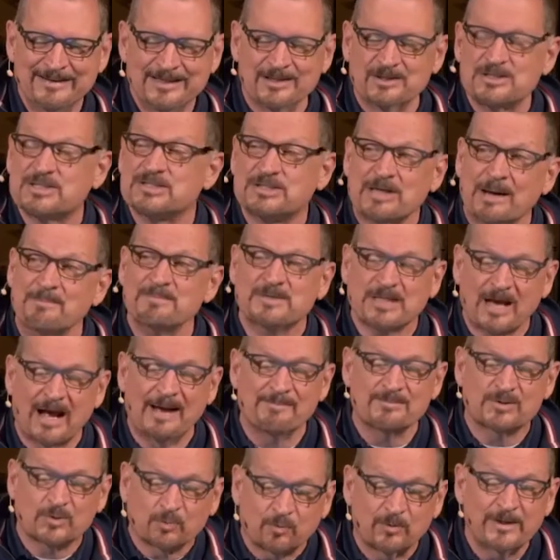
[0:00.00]
You know,
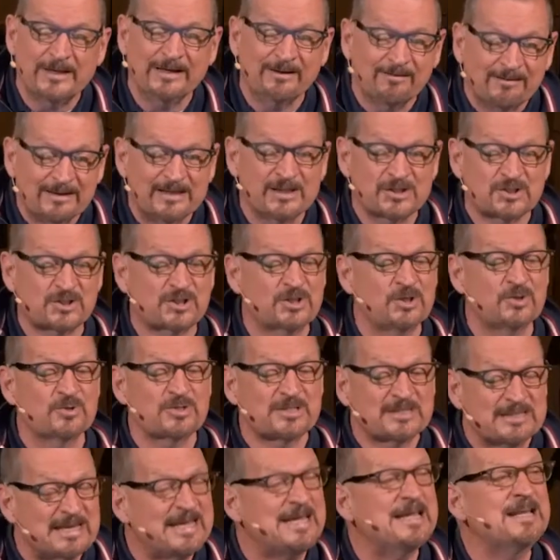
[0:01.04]
sometimes real
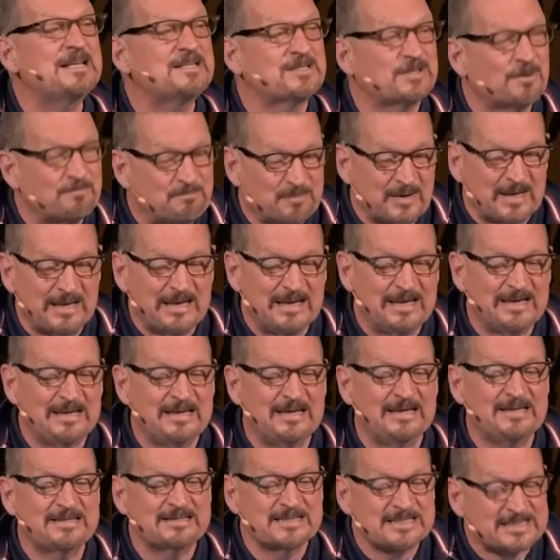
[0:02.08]
issues need to
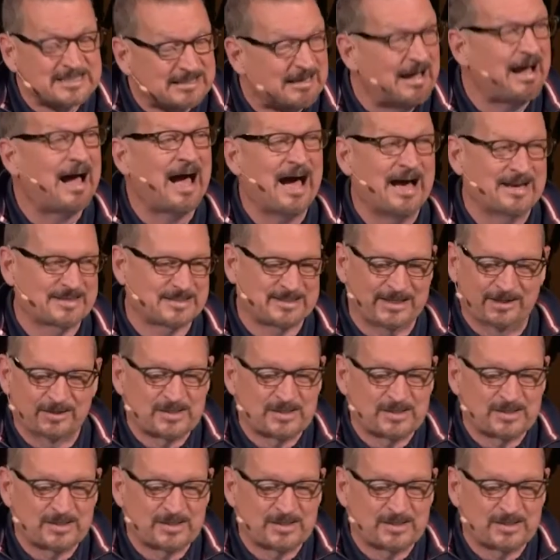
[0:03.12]
be discussed.